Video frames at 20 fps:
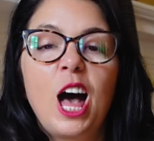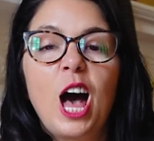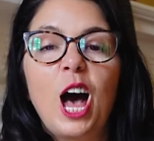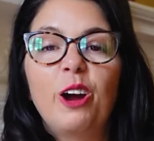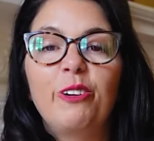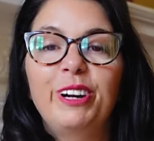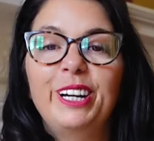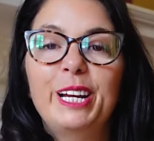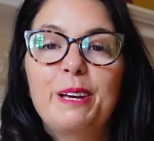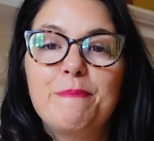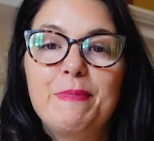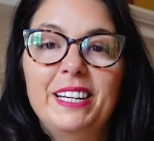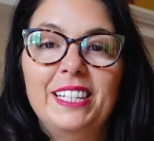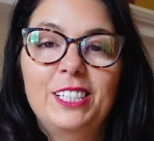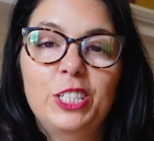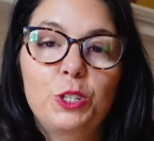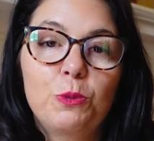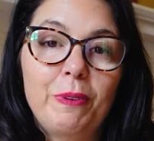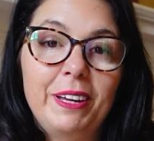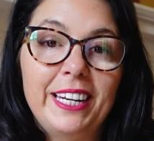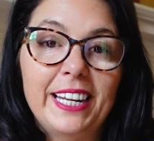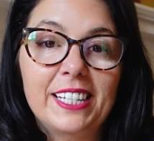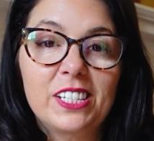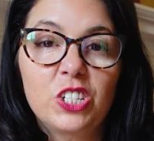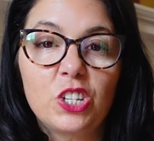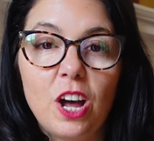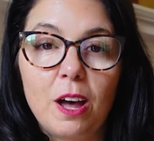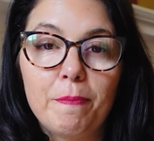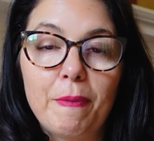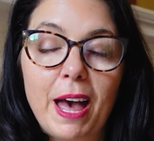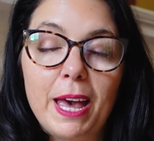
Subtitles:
All right, I made it to my next stop.